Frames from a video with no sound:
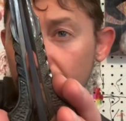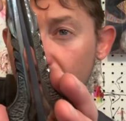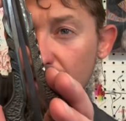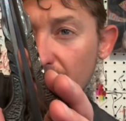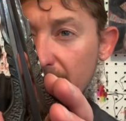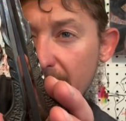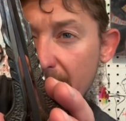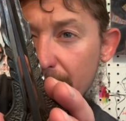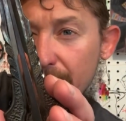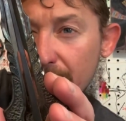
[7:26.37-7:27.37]
Check the
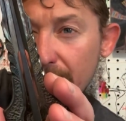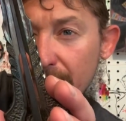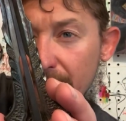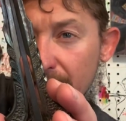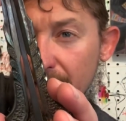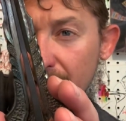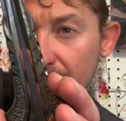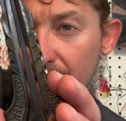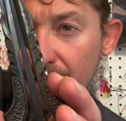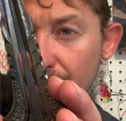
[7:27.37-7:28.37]
gaps.
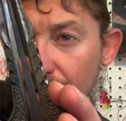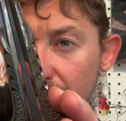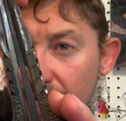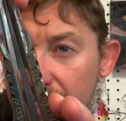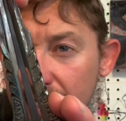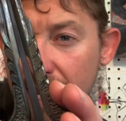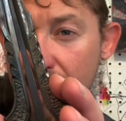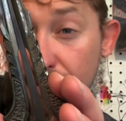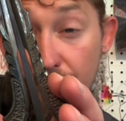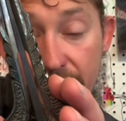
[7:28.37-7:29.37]
Pretty decent
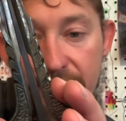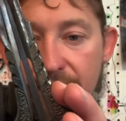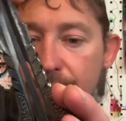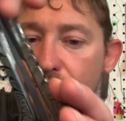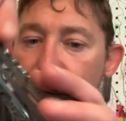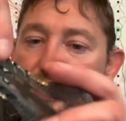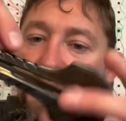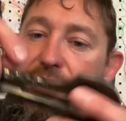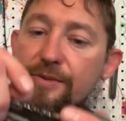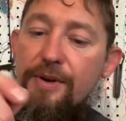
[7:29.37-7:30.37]
gaps, pretty decent compression
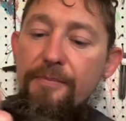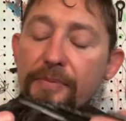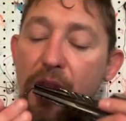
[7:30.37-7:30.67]
on this one.